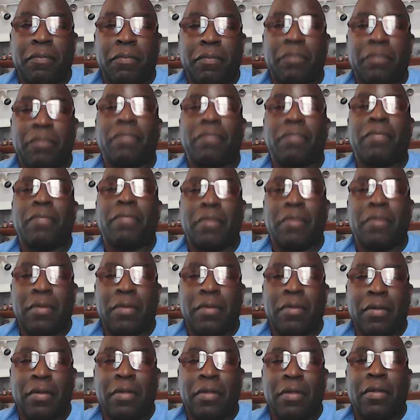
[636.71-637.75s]

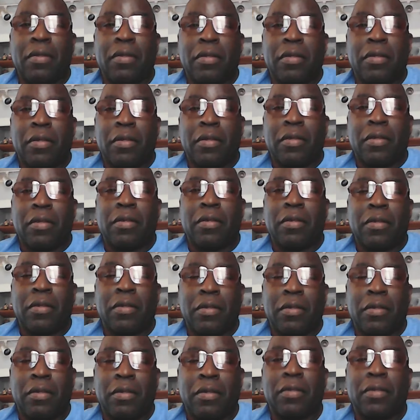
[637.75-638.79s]

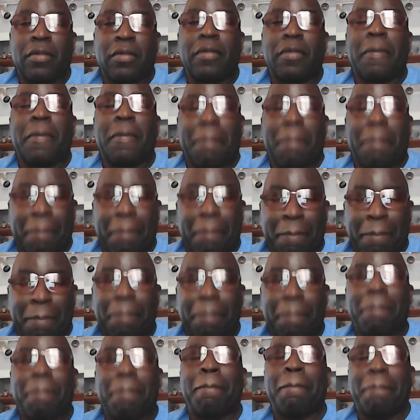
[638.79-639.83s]

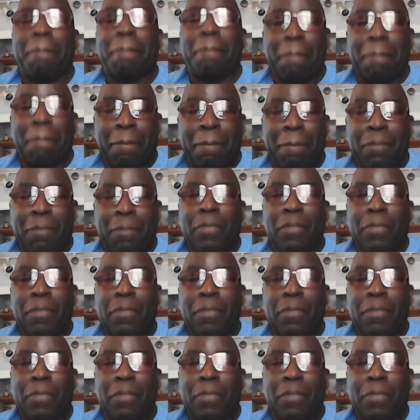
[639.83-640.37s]
No words are spoken by the person on screen.